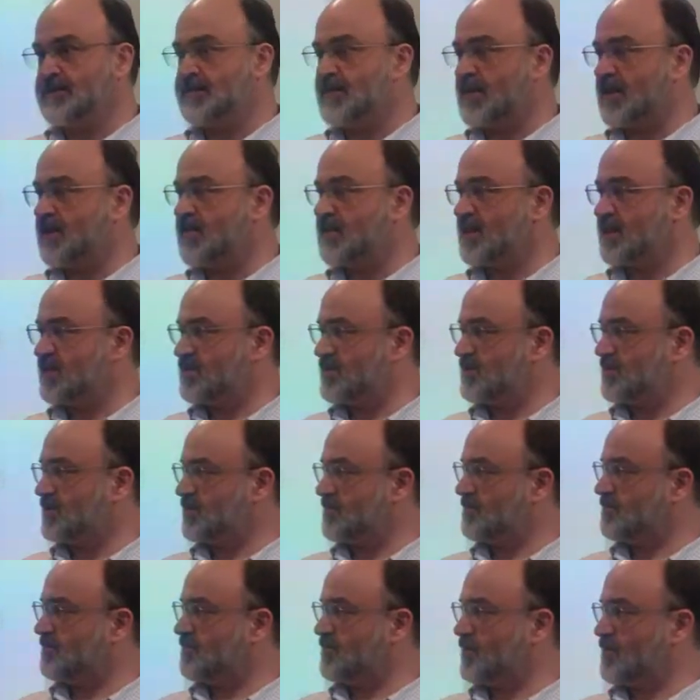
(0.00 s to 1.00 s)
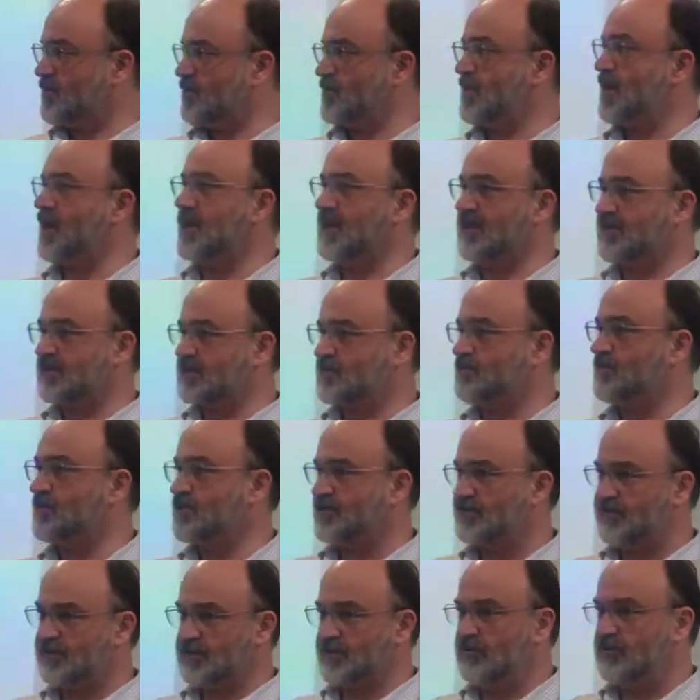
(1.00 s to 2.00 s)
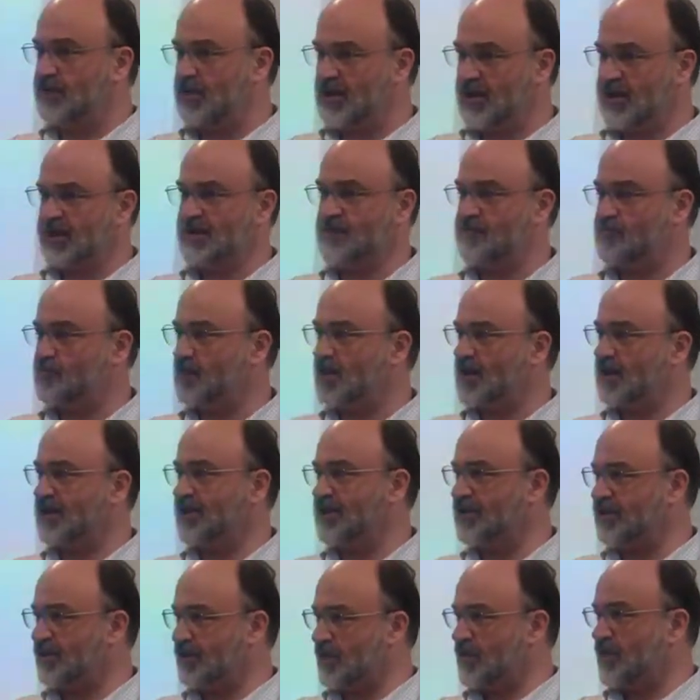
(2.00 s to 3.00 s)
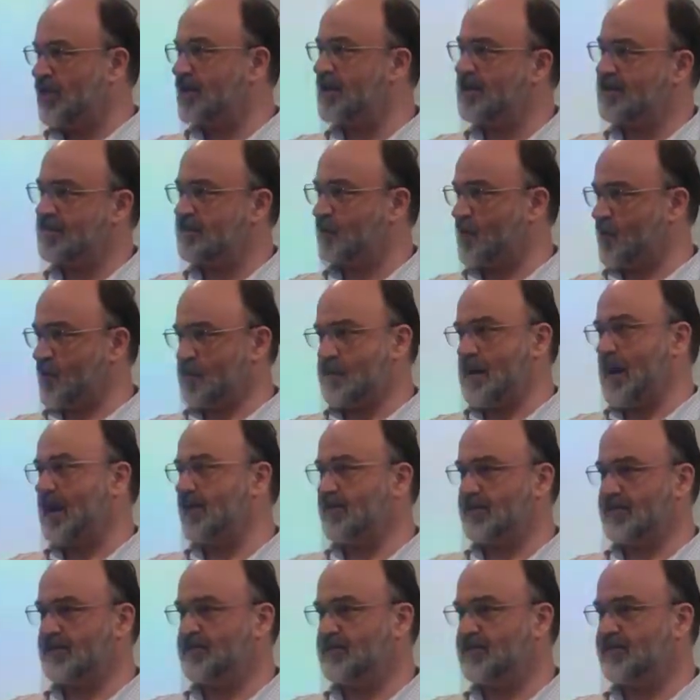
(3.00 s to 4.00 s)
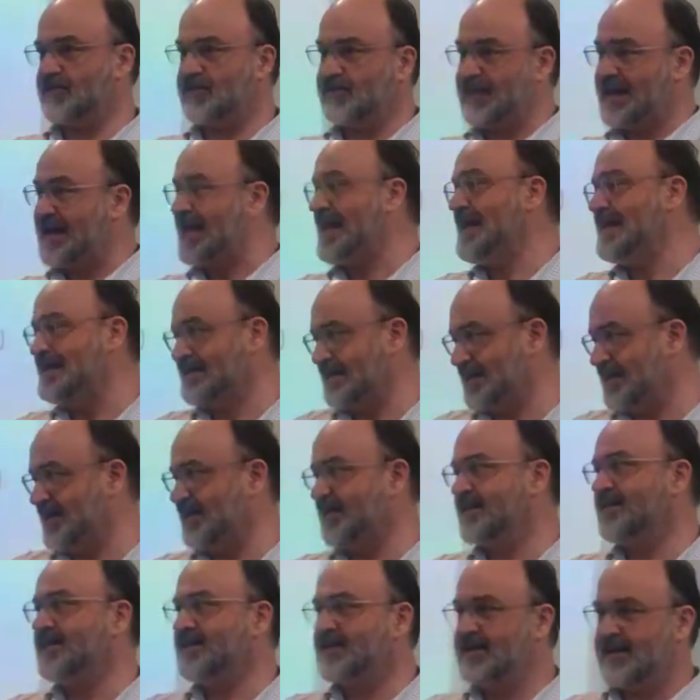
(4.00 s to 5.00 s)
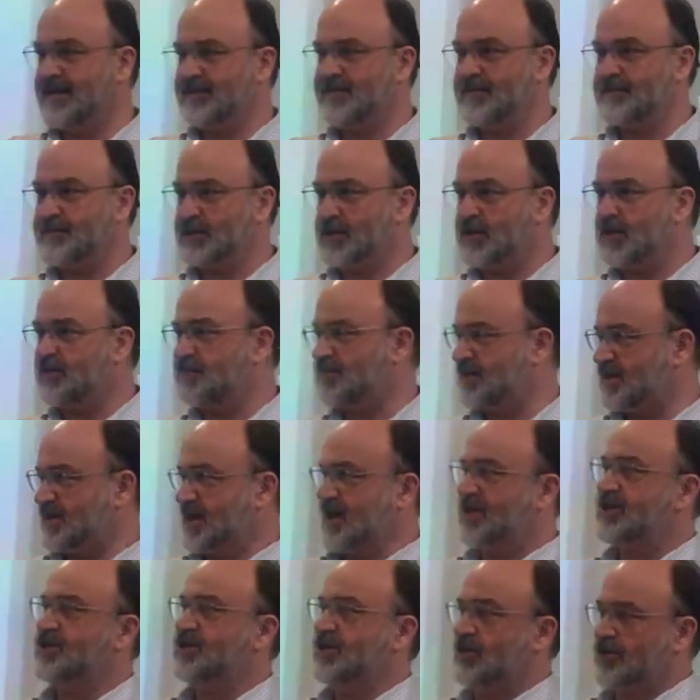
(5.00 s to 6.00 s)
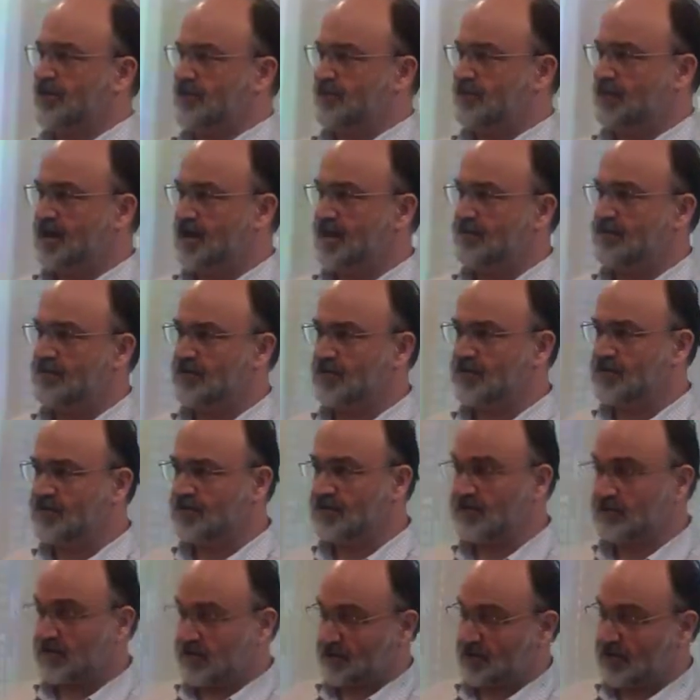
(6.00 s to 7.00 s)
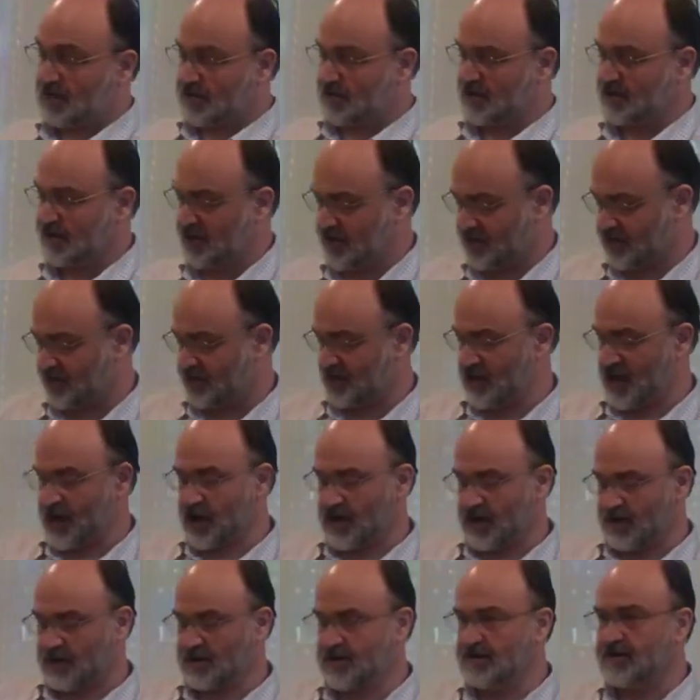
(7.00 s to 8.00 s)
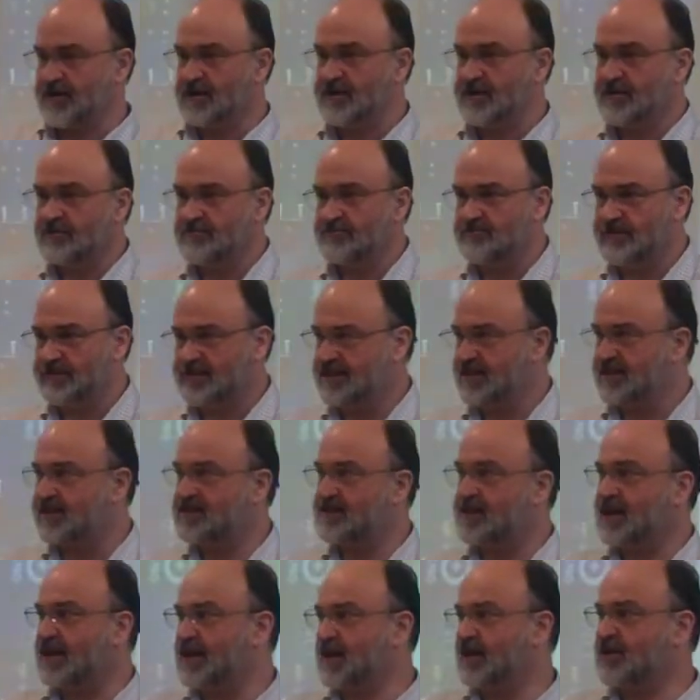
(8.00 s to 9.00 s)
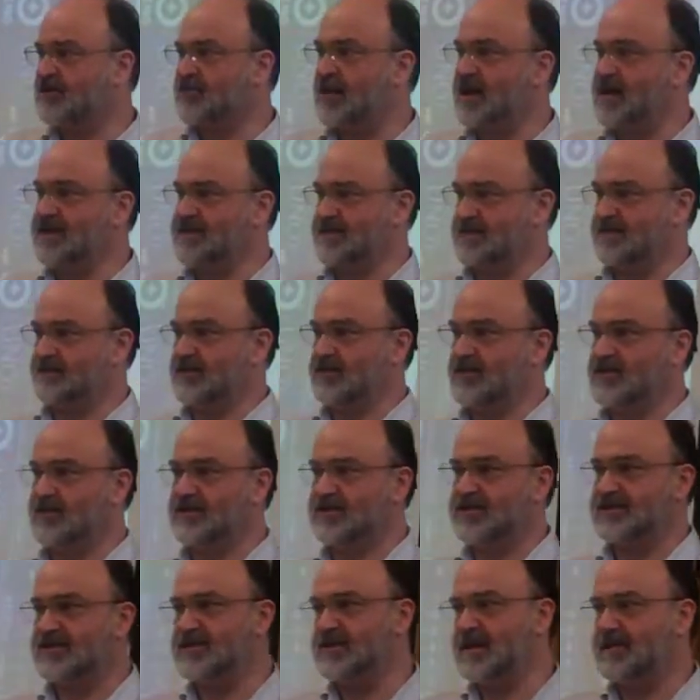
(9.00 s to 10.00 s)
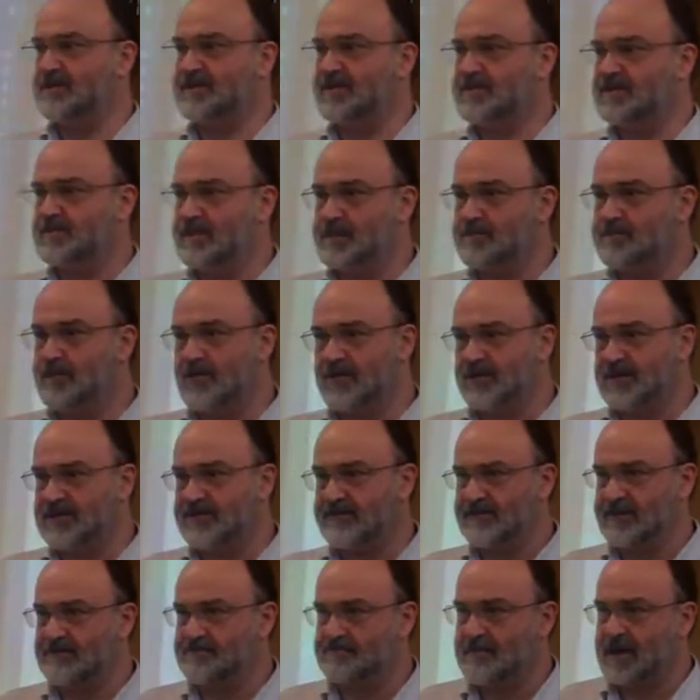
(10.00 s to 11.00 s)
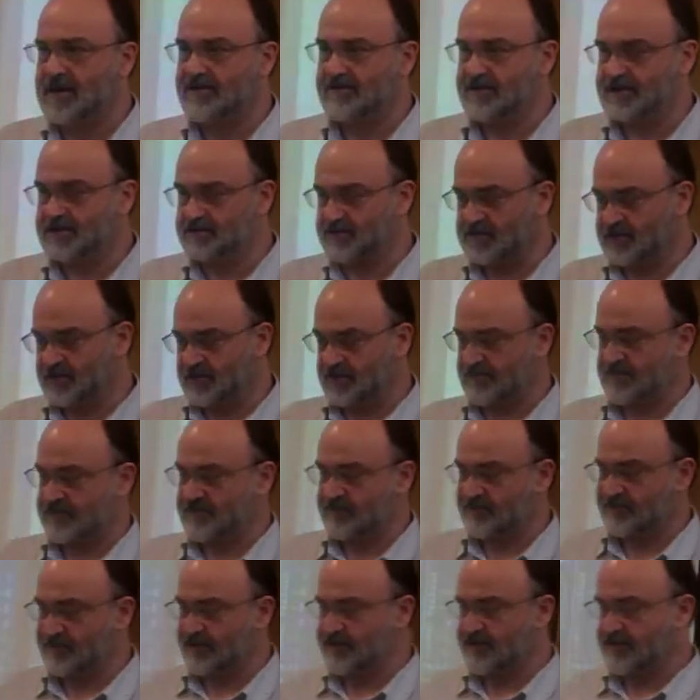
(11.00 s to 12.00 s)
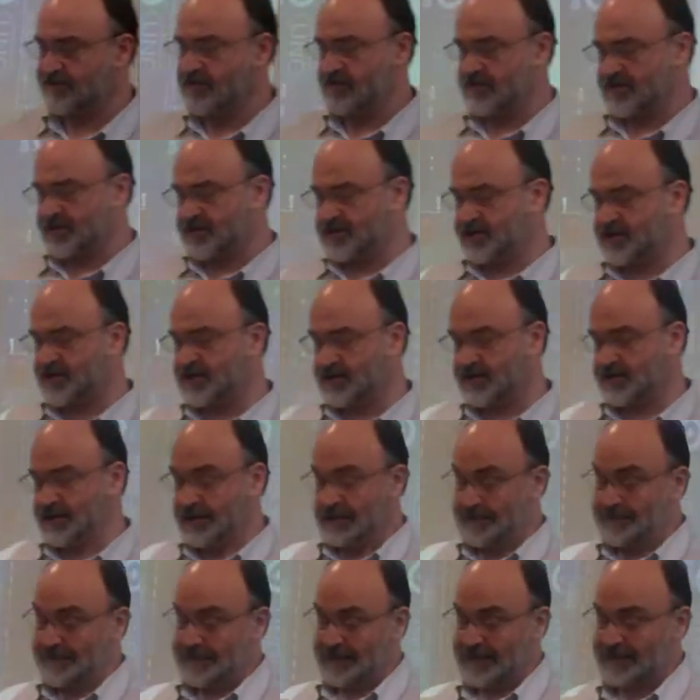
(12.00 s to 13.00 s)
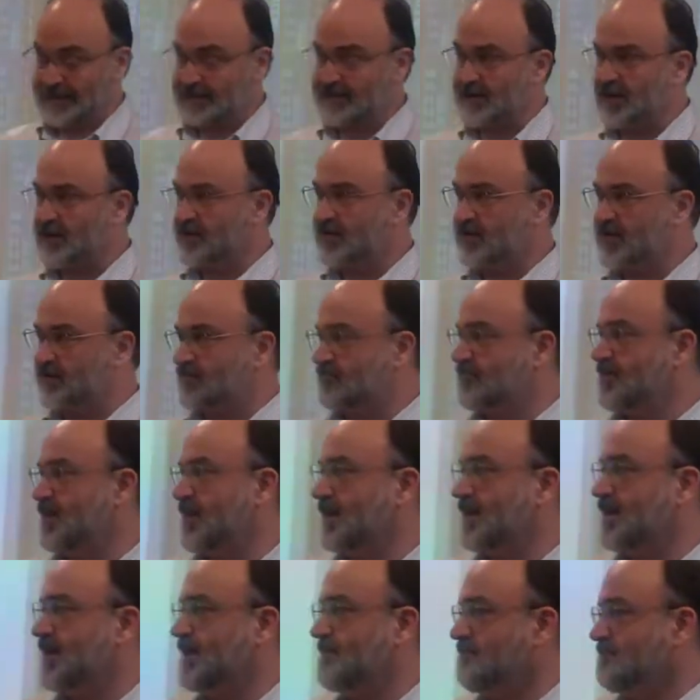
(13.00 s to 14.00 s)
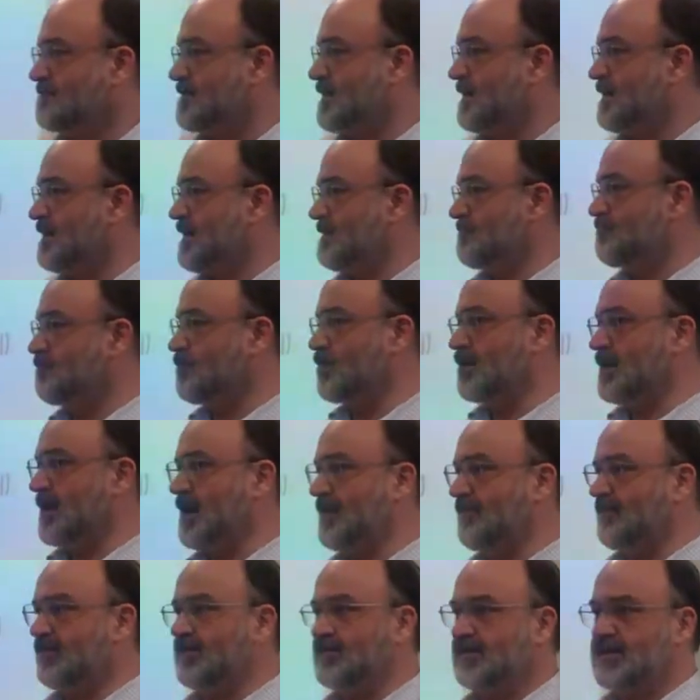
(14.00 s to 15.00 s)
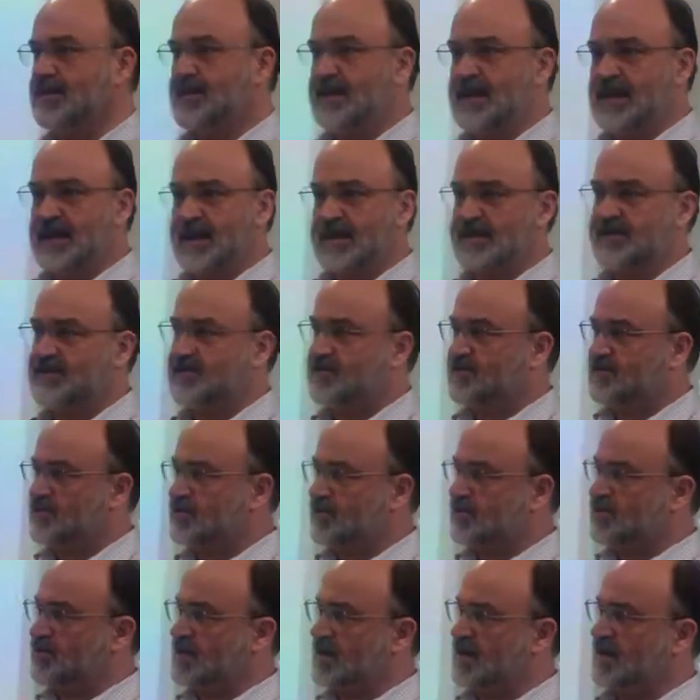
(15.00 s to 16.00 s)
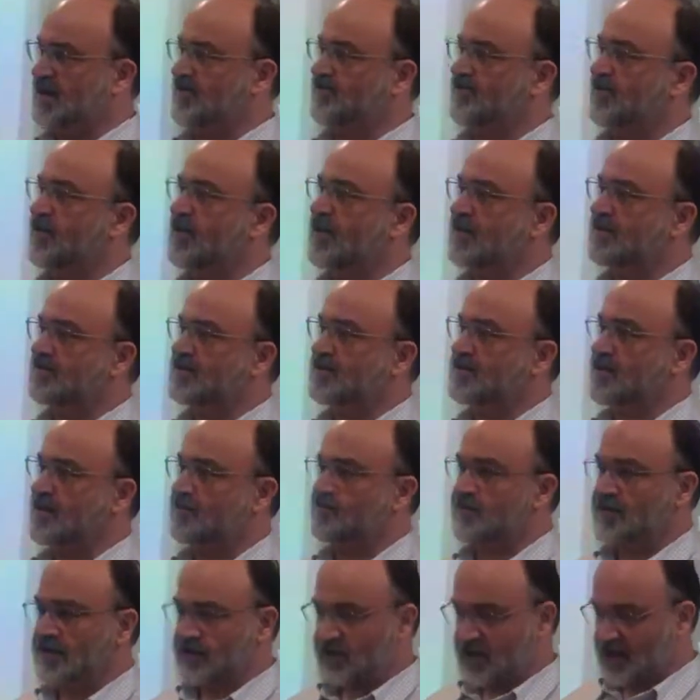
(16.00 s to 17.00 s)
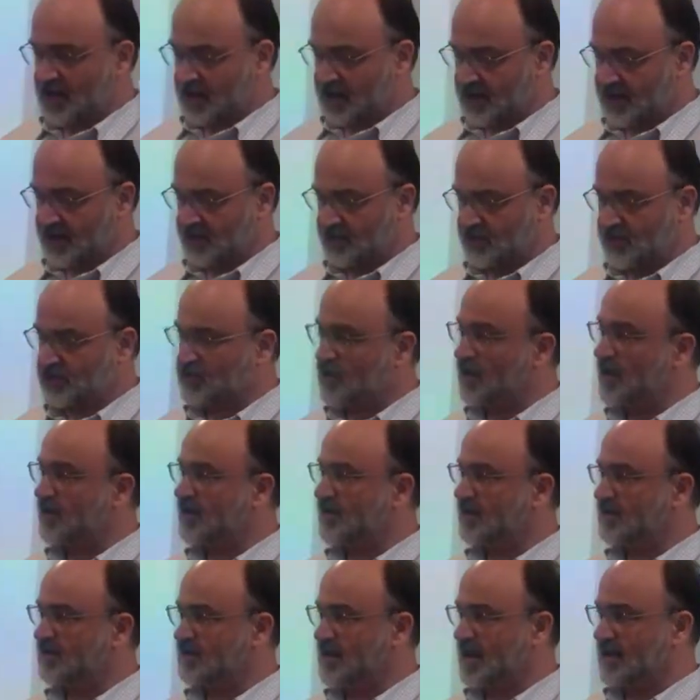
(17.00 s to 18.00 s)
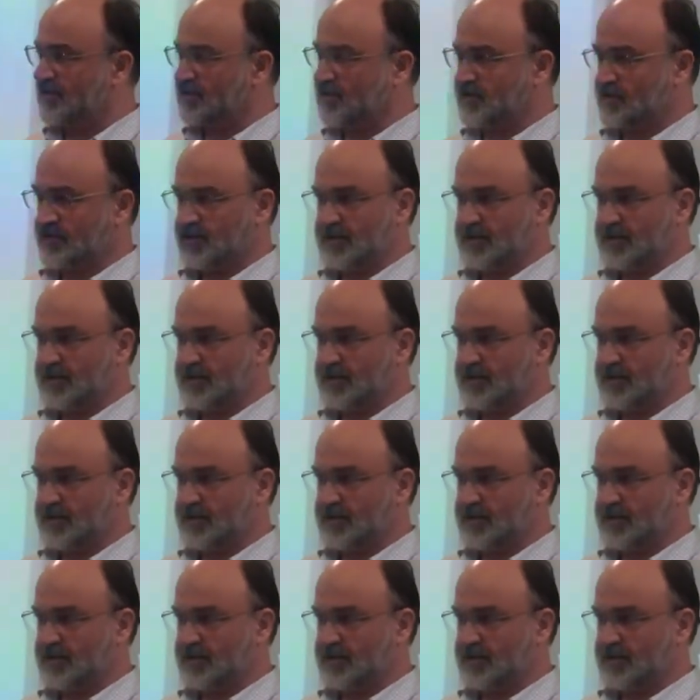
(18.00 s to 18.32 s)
And these are things which, if you learn them while you're not thinking about them, it's very easy. If it becomes an issue, people, especially the young, resist like crazy because it seems to be a point of embarrassment or inferiority. So really, at one level, it's just an environment in which they can try things out.